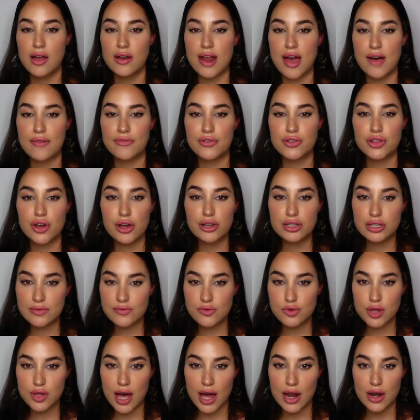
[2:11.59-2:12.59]
Now, for those of
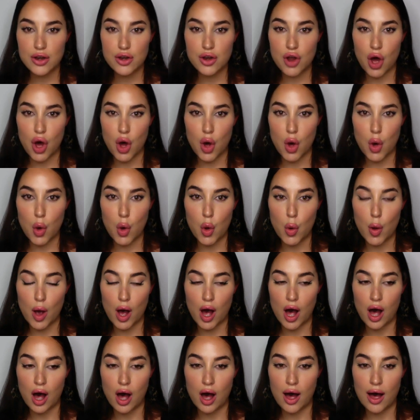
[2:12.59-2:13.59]
you that know,
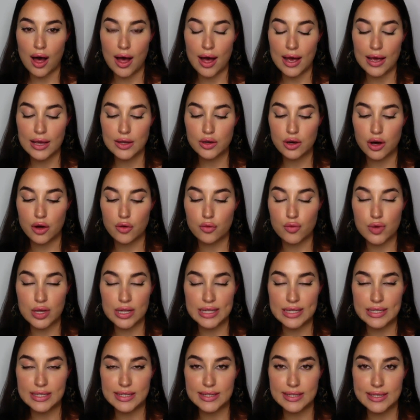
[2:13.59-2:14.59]
I got
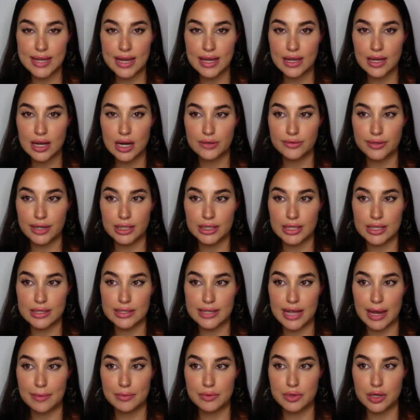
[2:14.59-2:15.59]
really sick around the
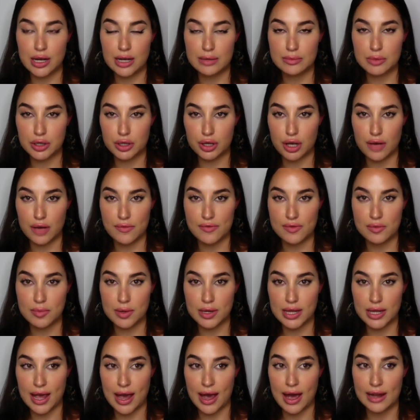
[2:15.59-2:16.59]
same time that COVID
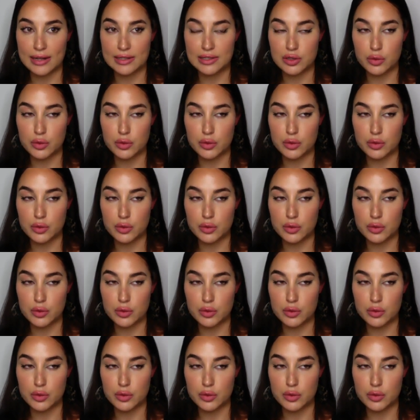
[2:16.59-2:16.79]
began.